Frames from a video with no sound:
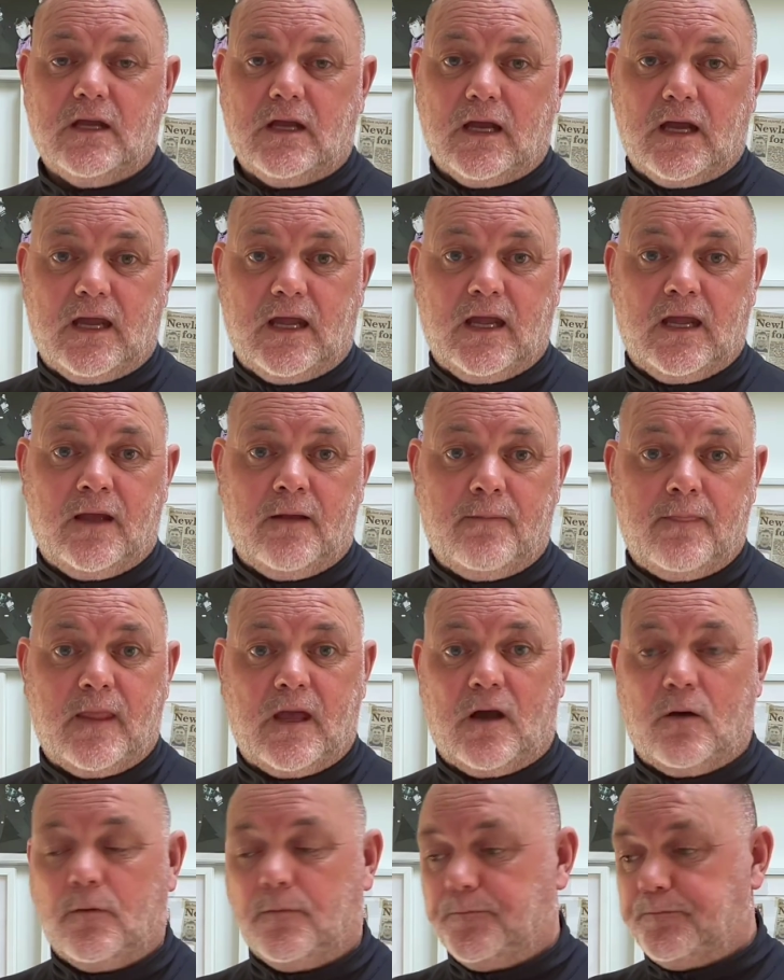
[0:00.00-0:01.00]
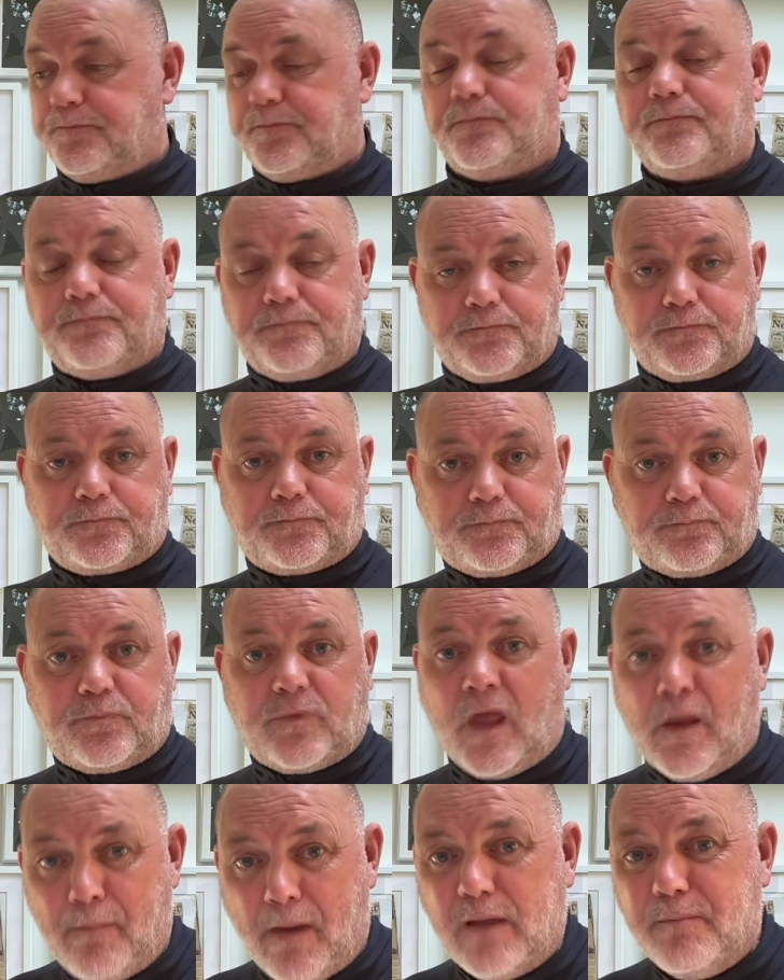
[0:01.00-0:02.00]
Now
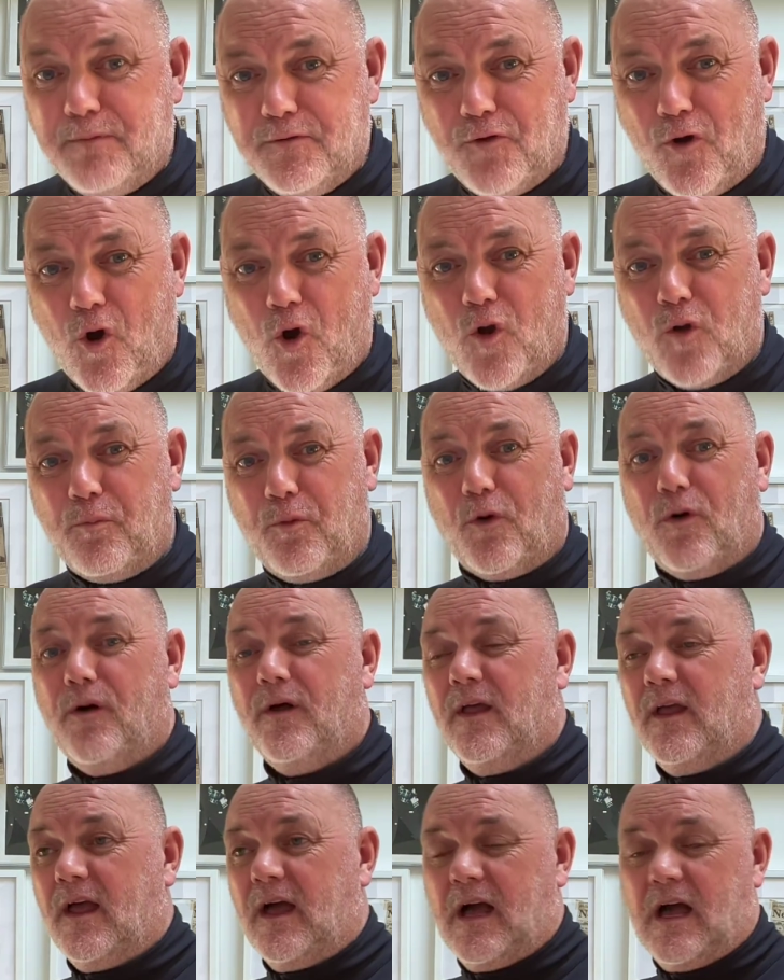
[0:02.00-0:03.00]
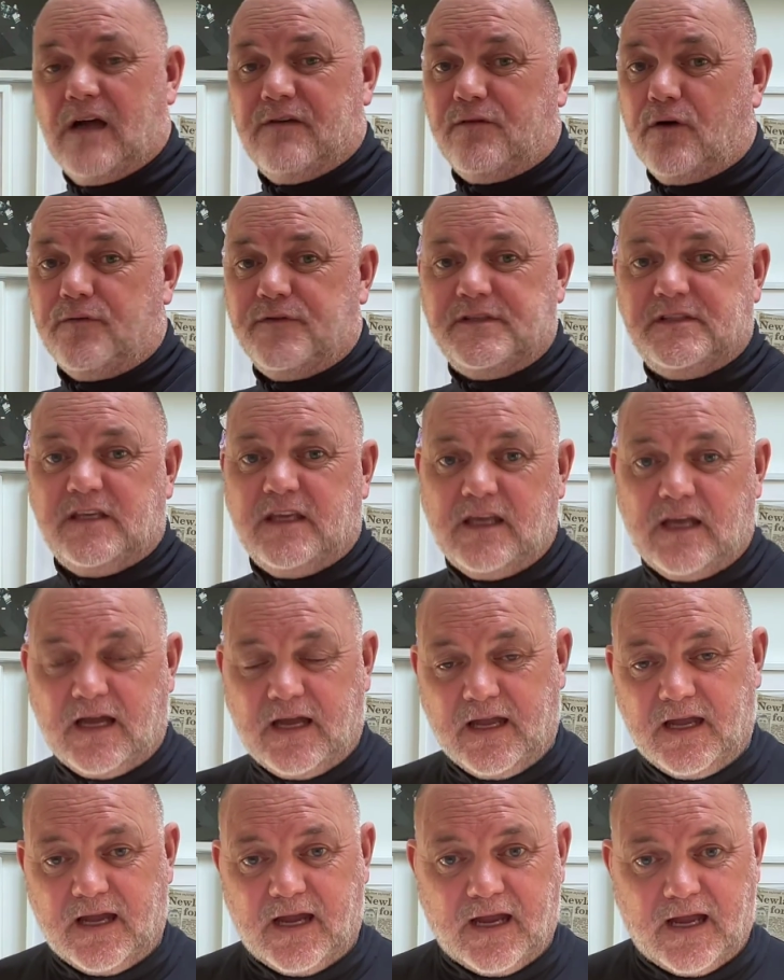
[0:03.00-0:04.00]
I might be wrong, but I
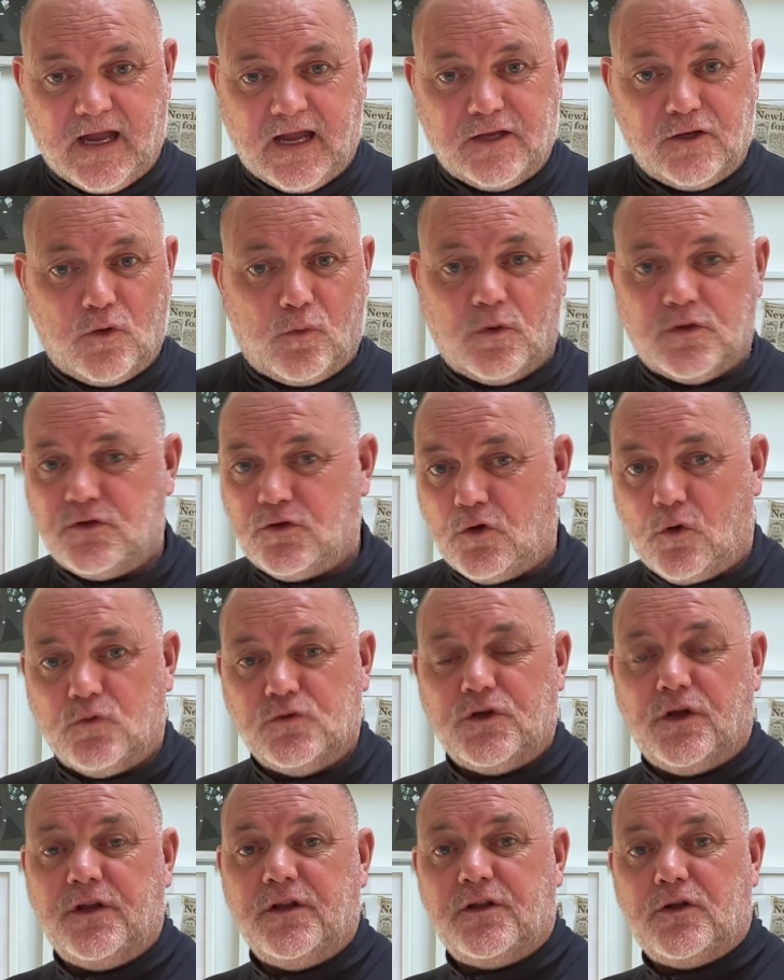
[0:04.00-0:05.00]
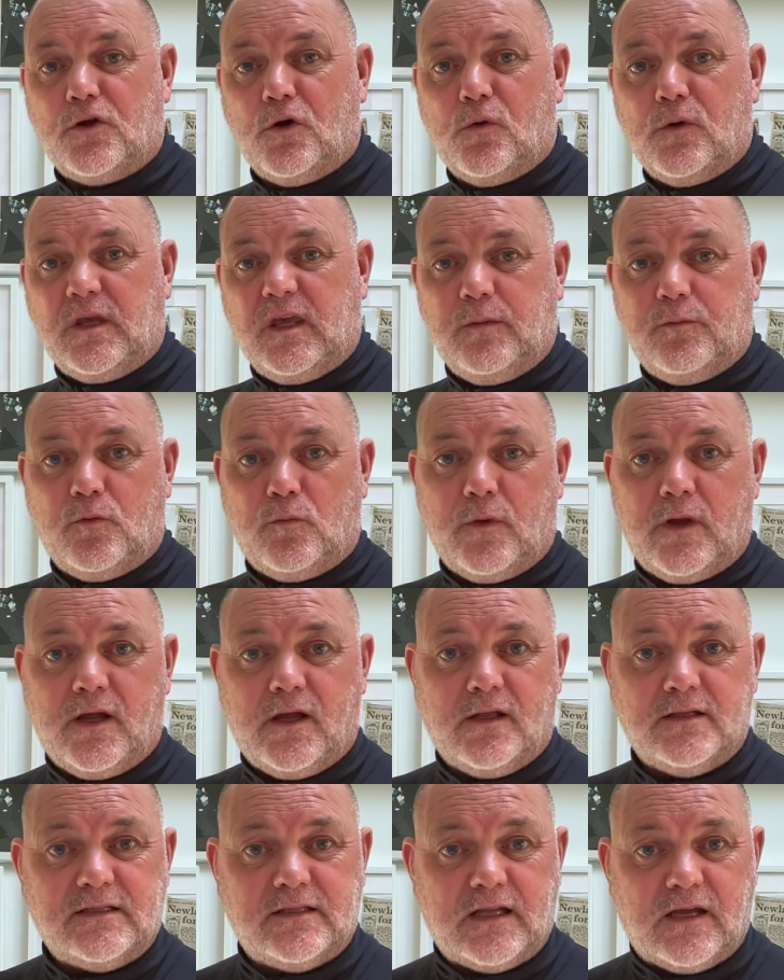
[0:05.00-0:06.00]
know what goes on in the goalkeeping
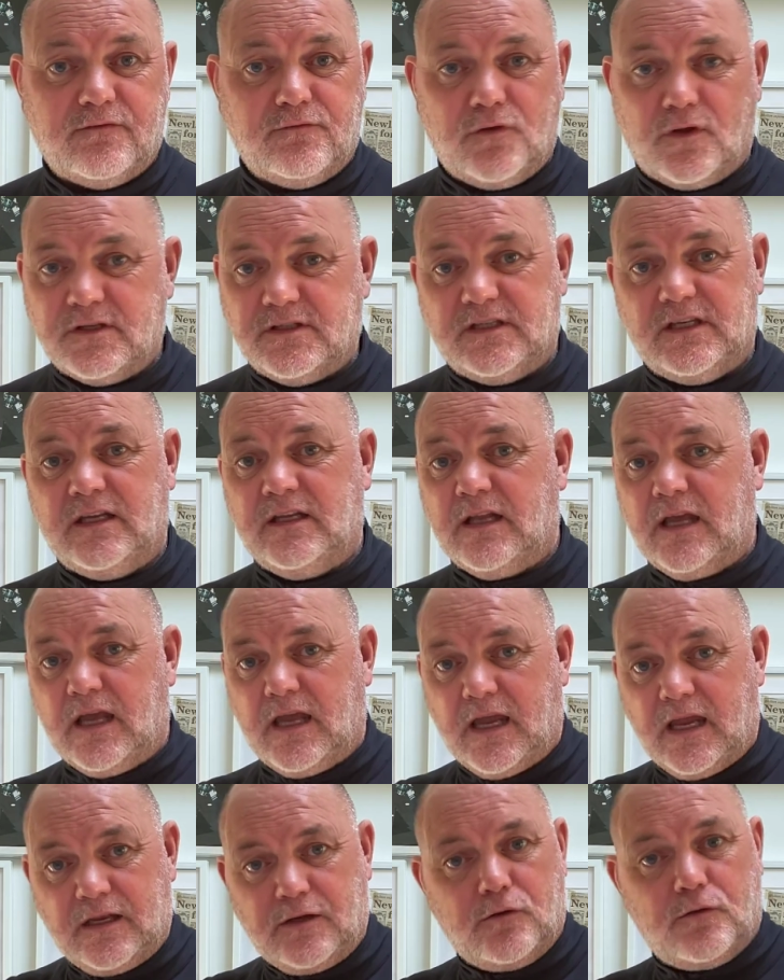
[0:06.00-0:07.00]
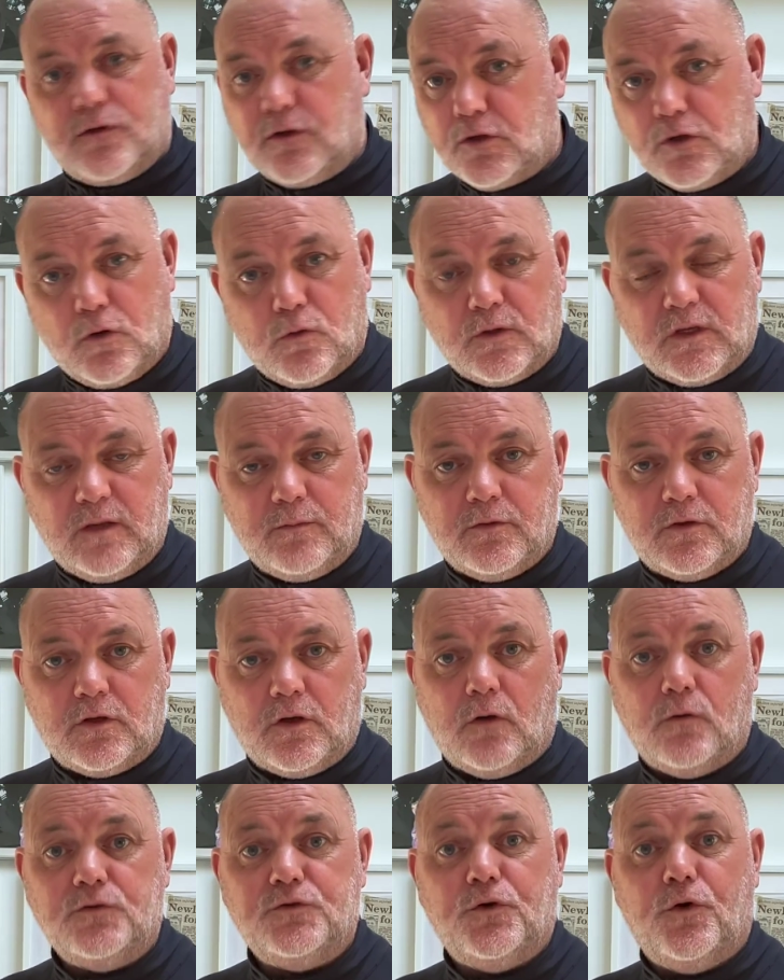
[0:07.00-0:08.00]
world, and I've not seen any other goalkeeping
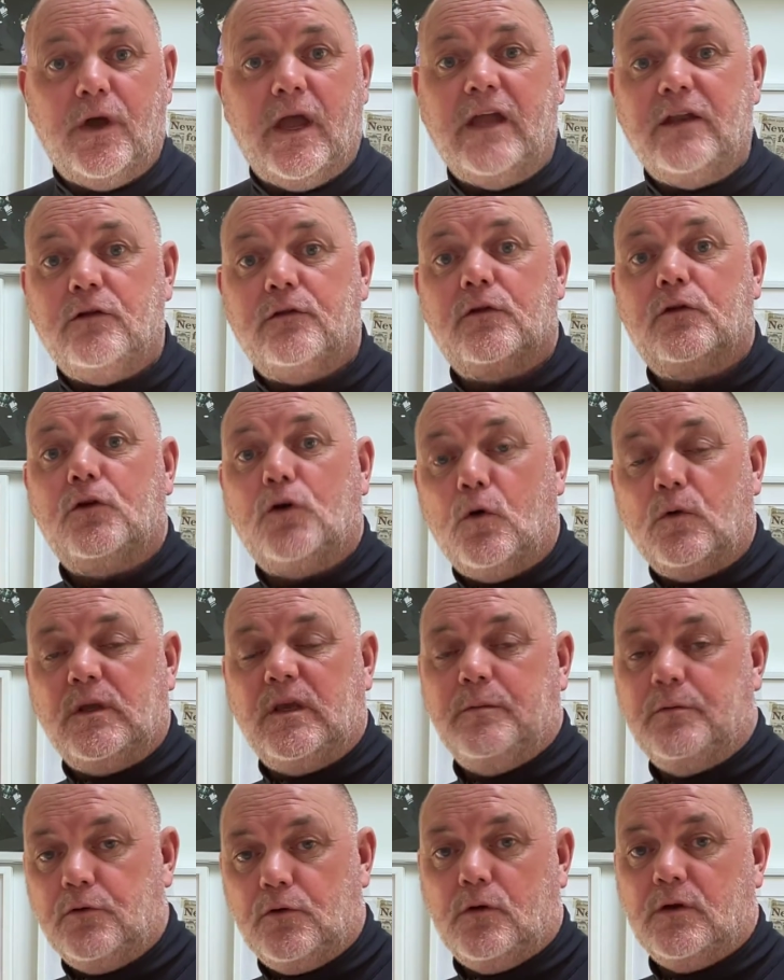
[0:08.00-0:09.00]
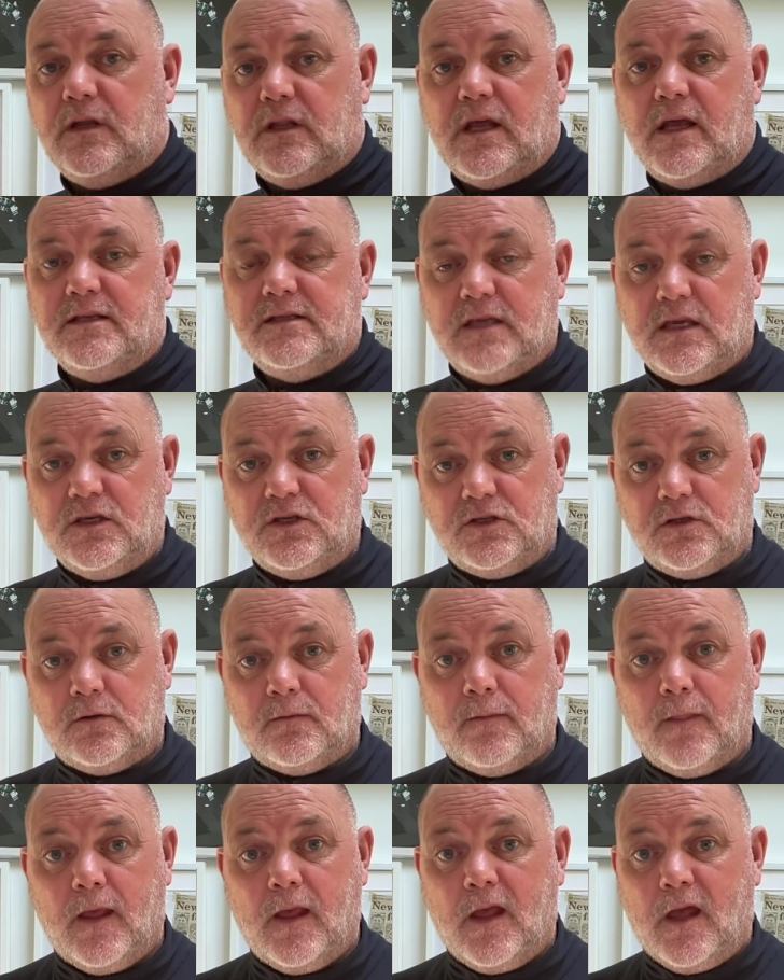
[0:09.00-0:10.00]
coach or any other goalkeeping
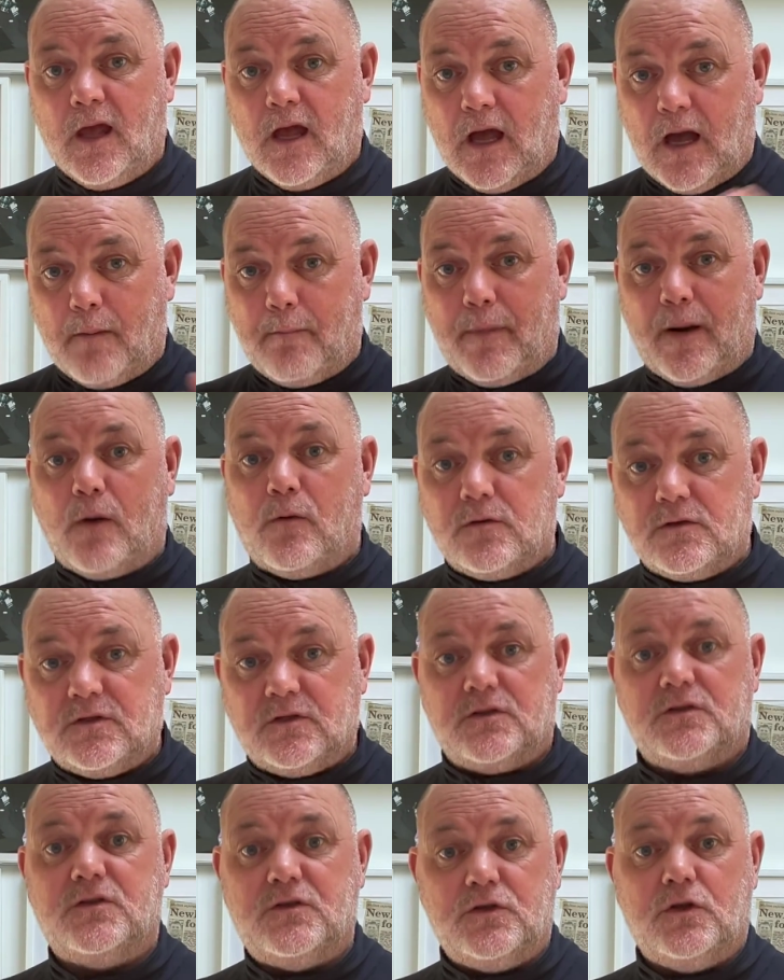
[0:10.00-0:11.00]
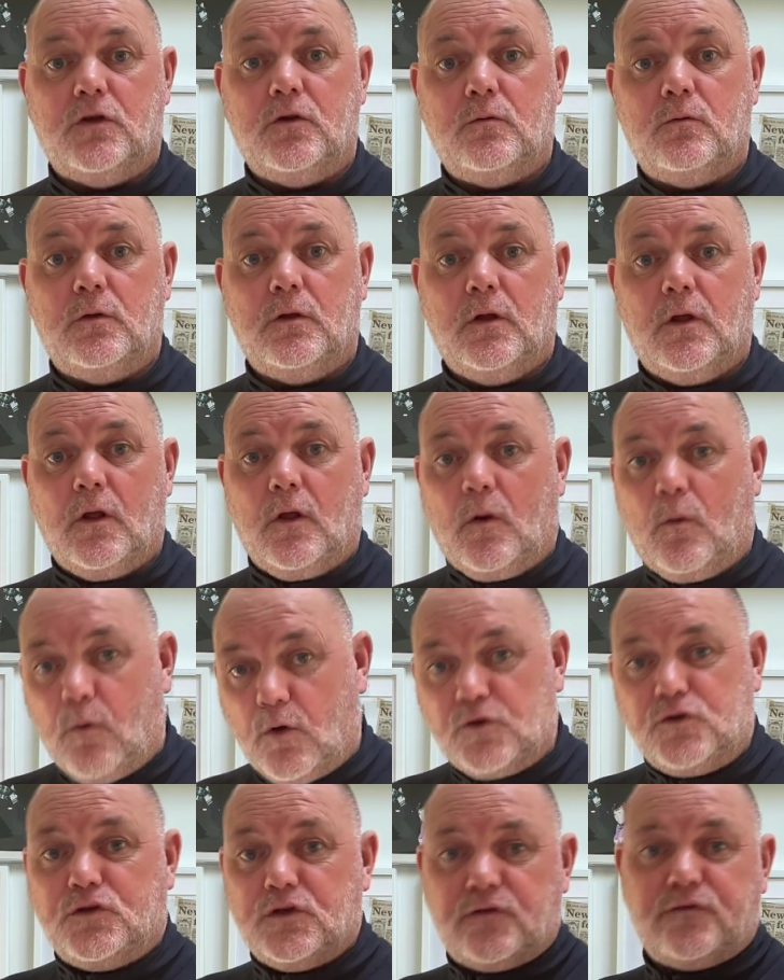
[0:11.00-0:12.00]
organization about to do
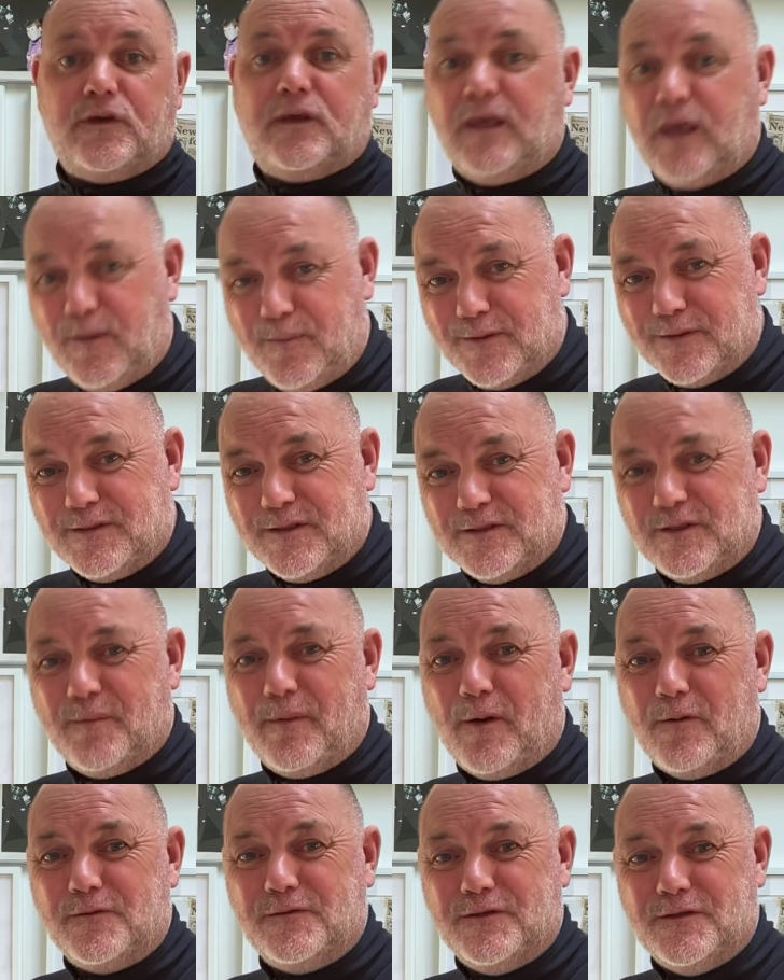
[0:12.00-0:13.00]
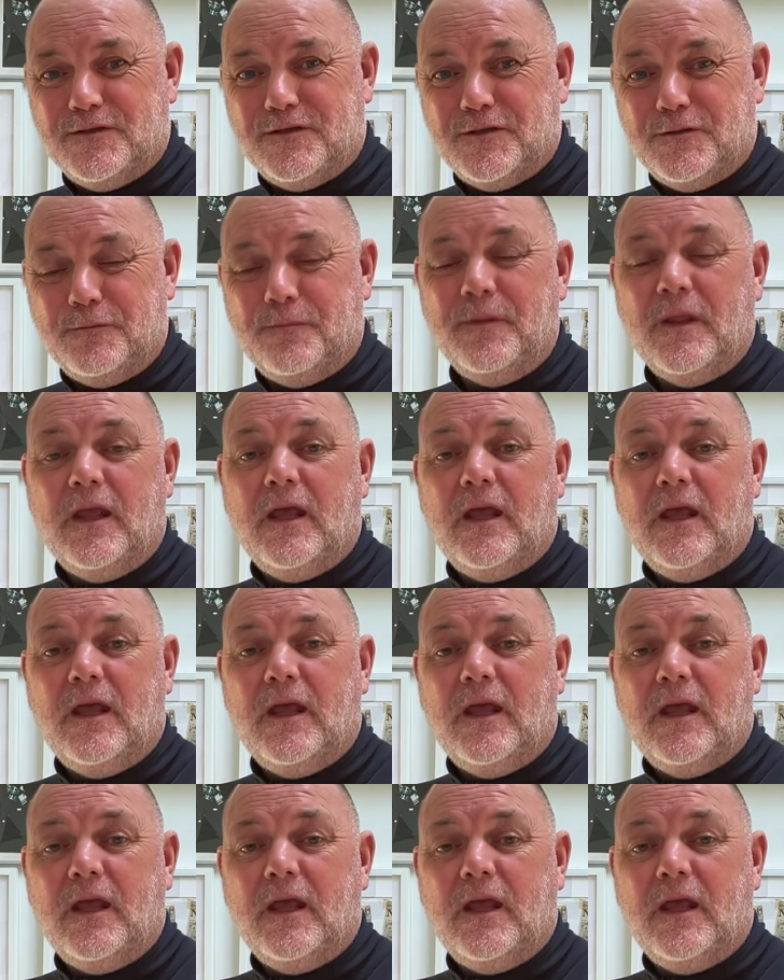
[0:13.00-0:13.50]
what Just4Keepers is about to do.